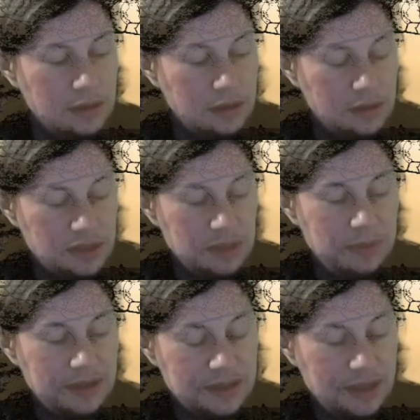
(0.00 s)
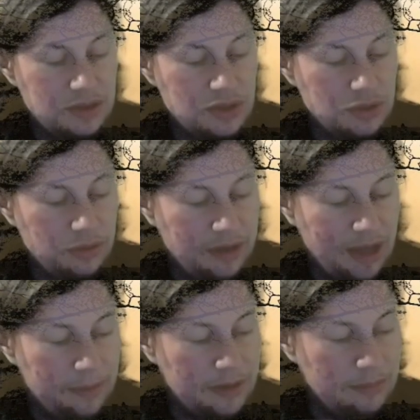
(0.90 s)
She planned to catch a short nap,
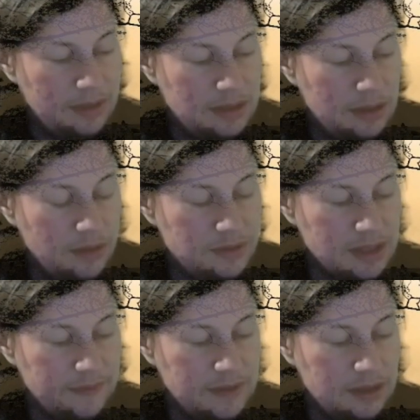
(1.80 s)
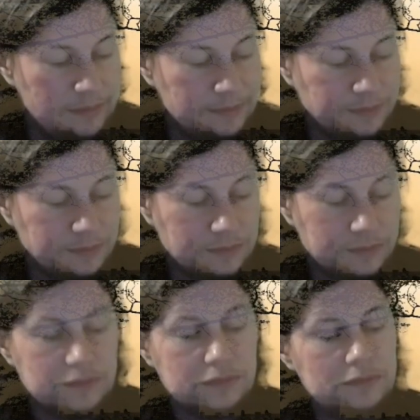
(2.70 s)
then meet her hostess for dinner.
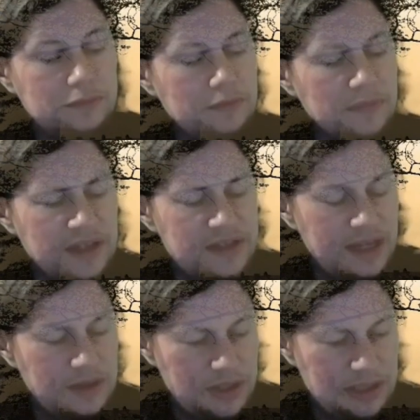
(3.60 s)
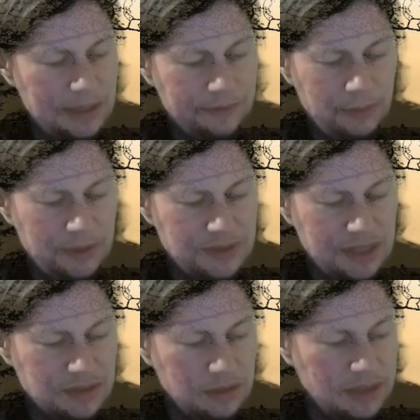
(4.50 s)
Instead, she had slept for almost 10
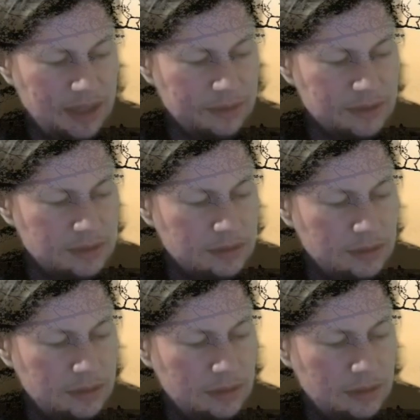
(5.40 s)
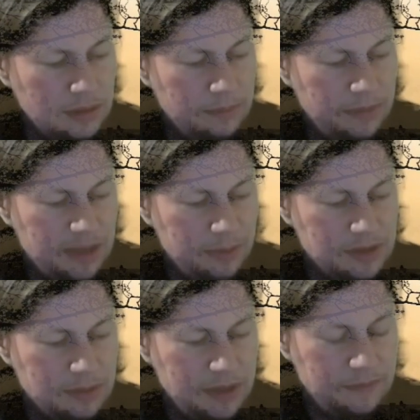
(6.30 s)
solid hours. Beth
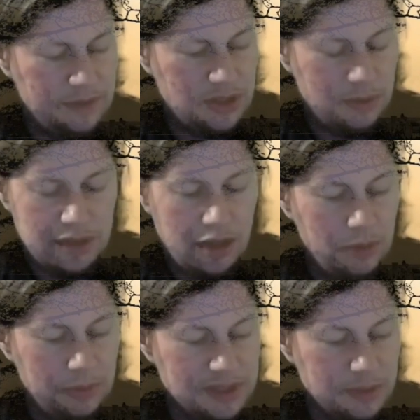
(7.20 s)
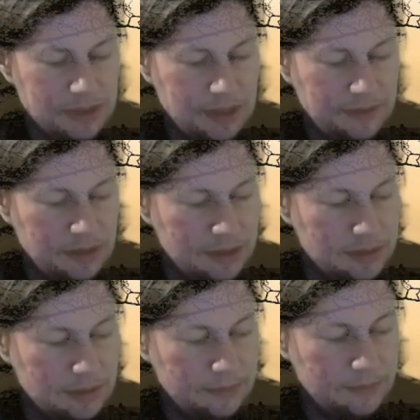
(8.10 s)
must be convinced she was a hopeless twit after this.
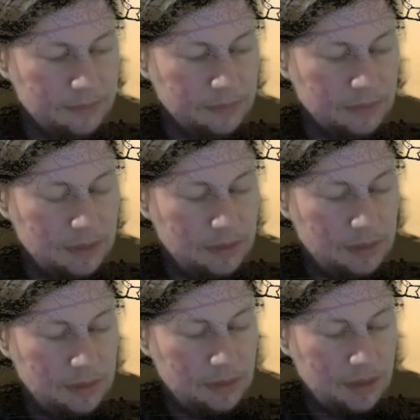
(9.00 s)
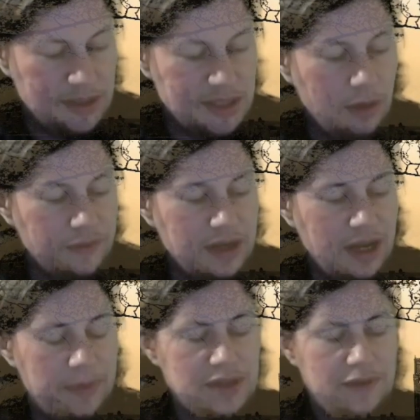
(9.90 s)
As so often
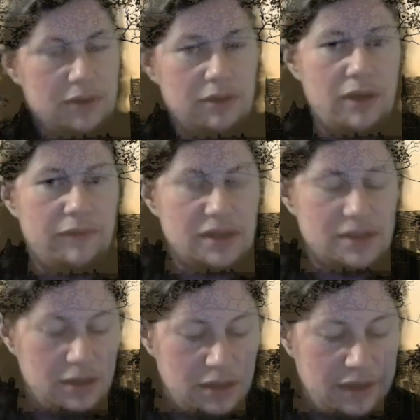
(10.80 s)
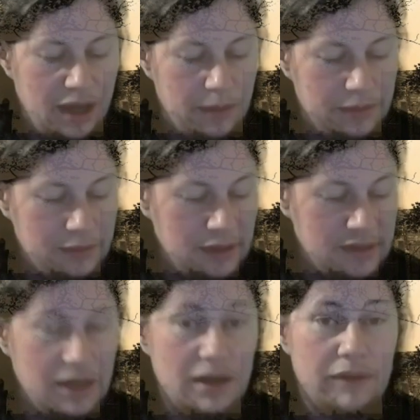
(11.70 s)
happens after an overextended nap,
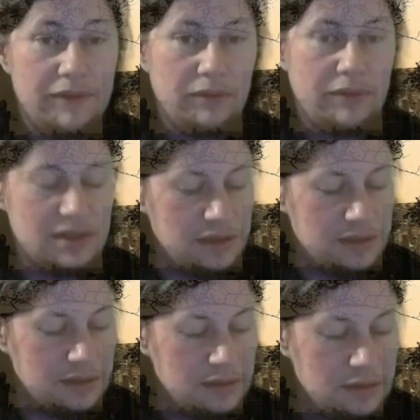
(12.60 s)
Lisette now felt restless.